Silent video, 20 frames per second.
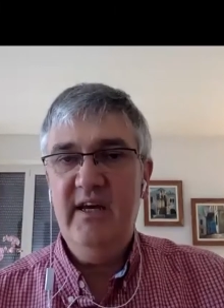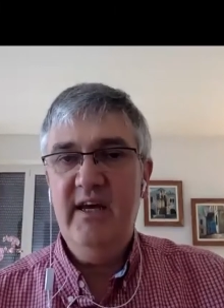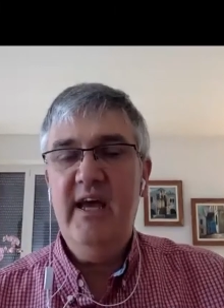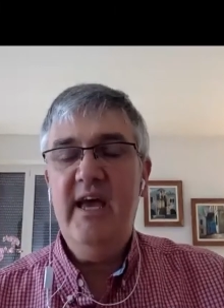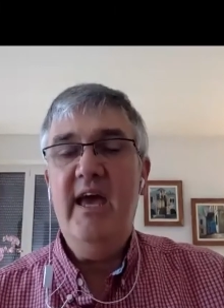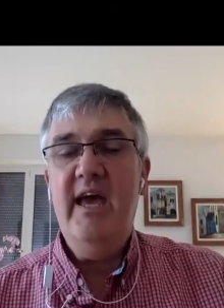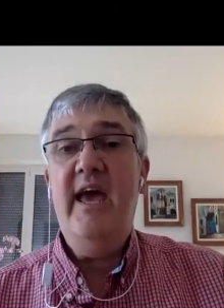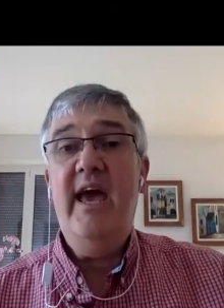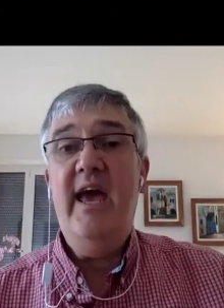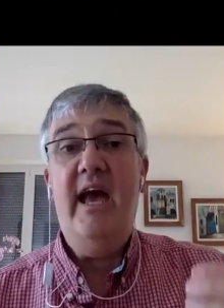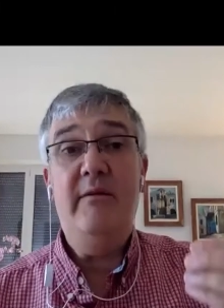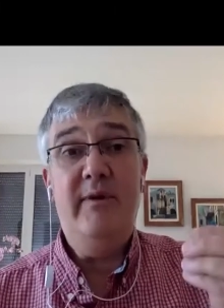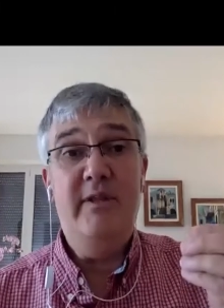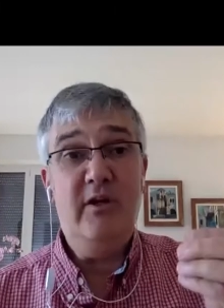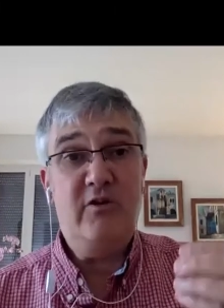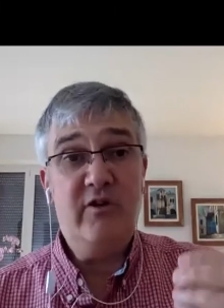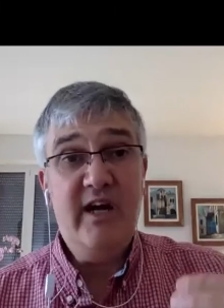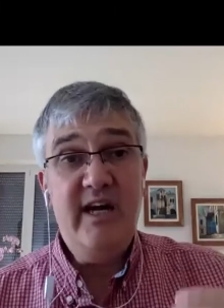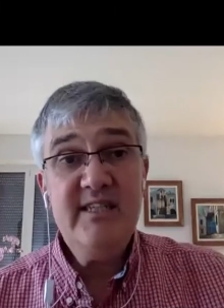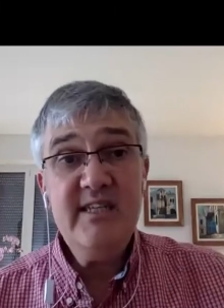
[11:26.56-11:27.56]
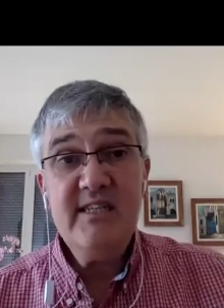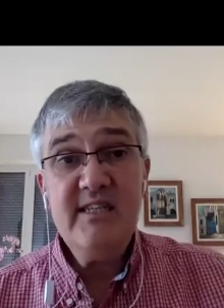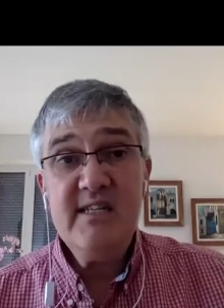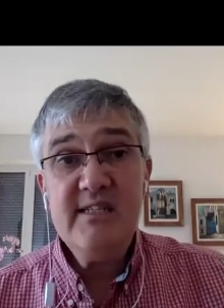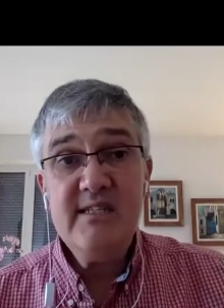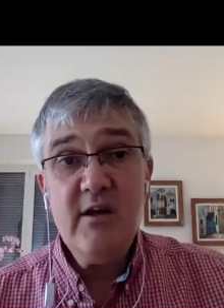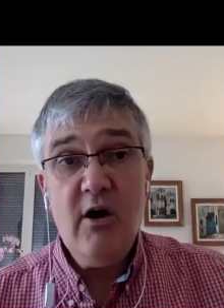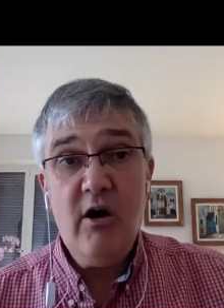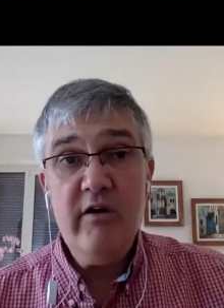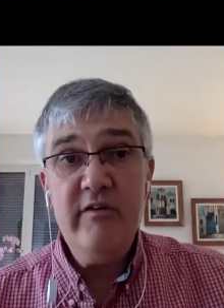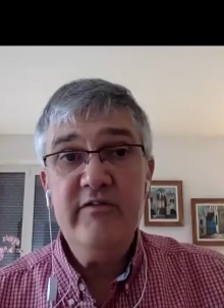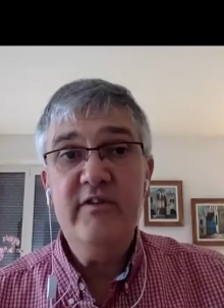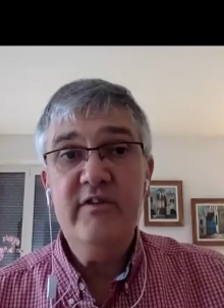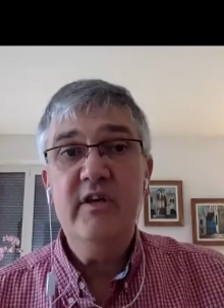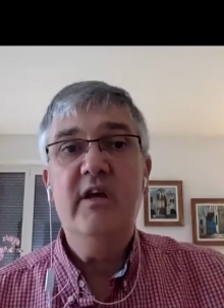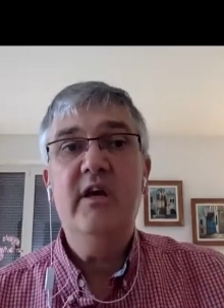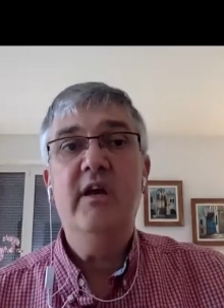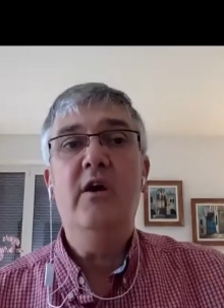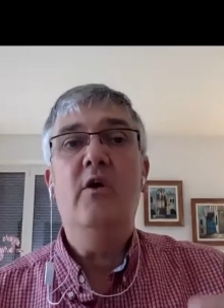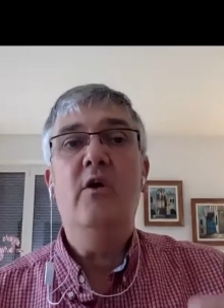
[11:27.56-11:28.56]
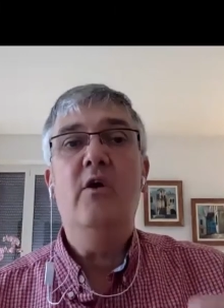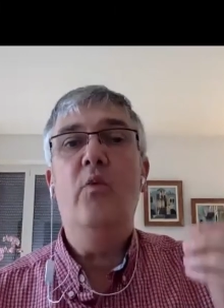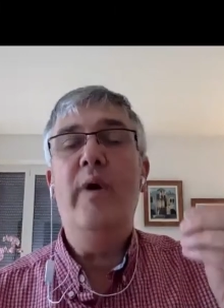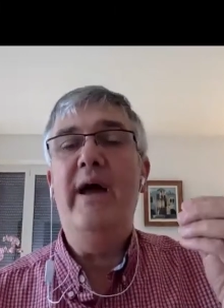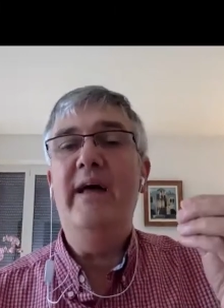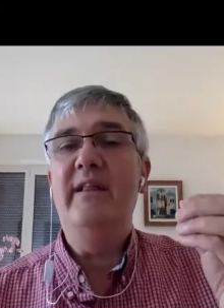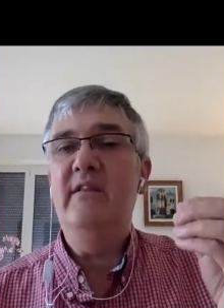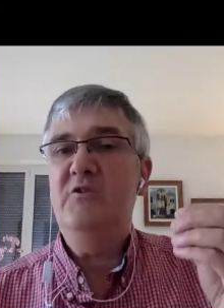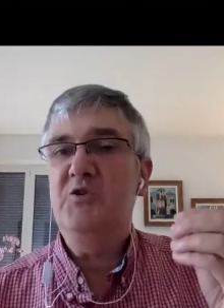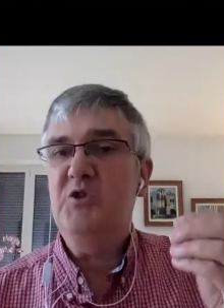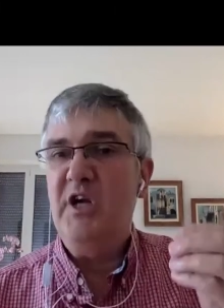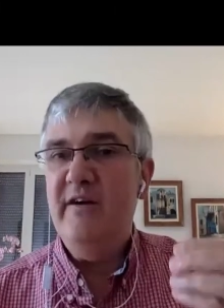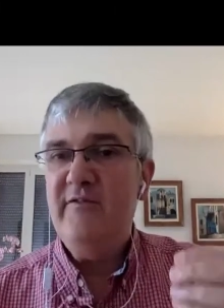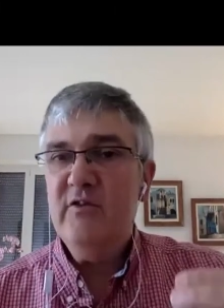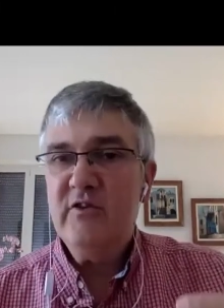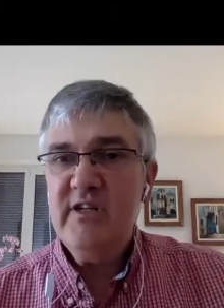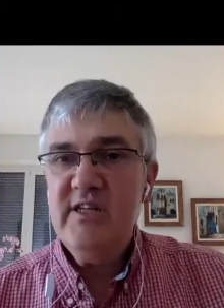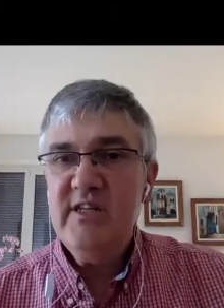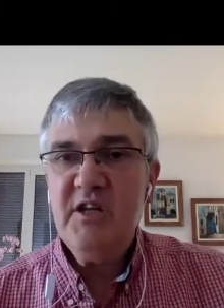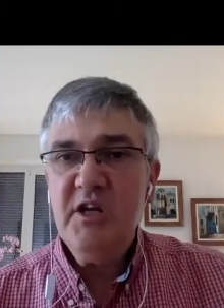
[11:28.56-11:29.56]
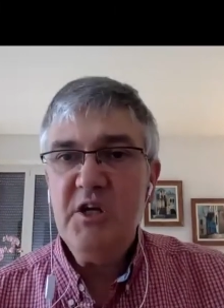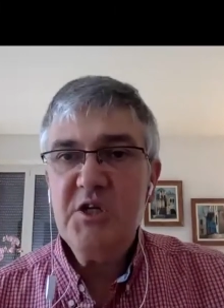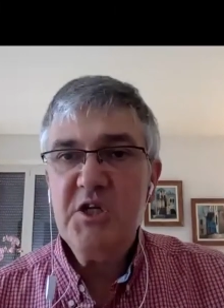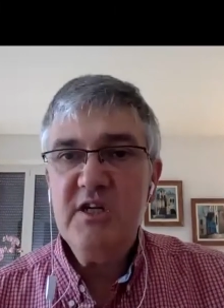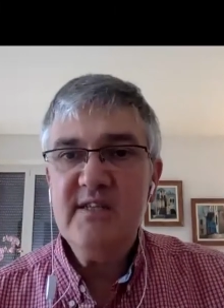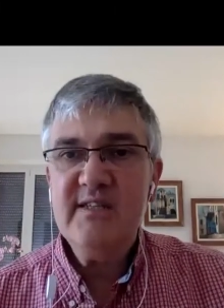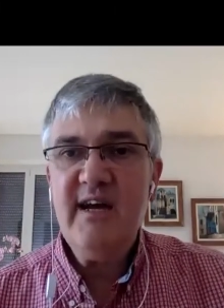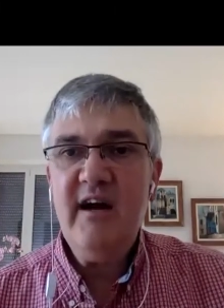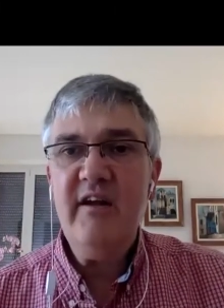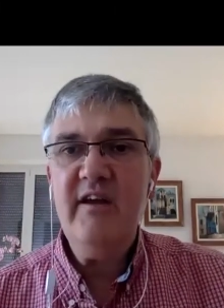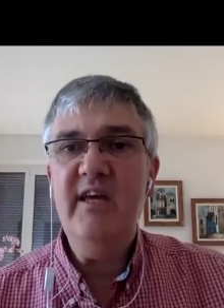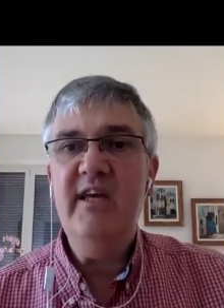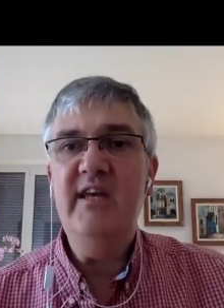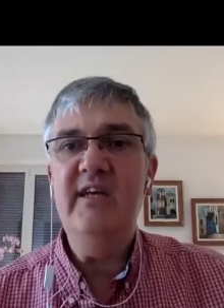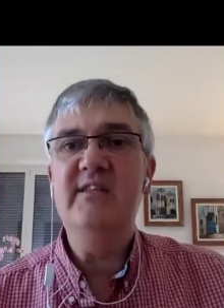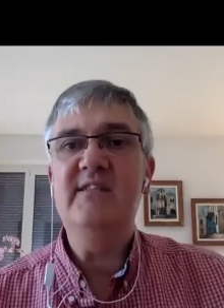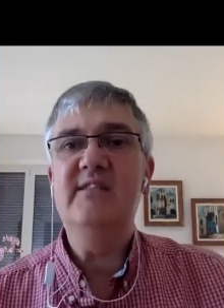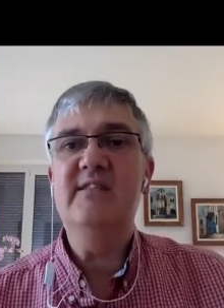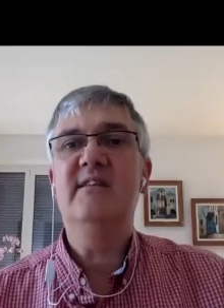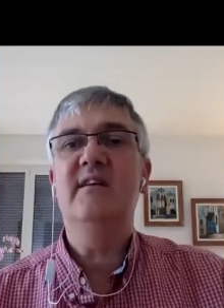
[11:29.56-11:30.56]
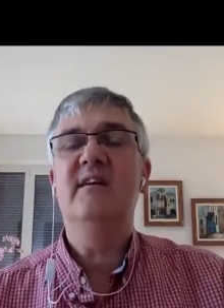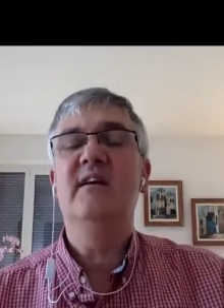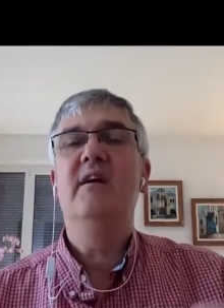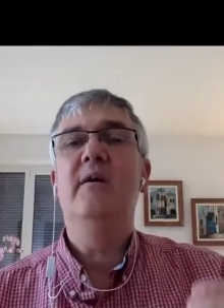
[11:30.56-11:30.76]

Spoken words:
And when the crisis is solved, when travel restrictions are eased,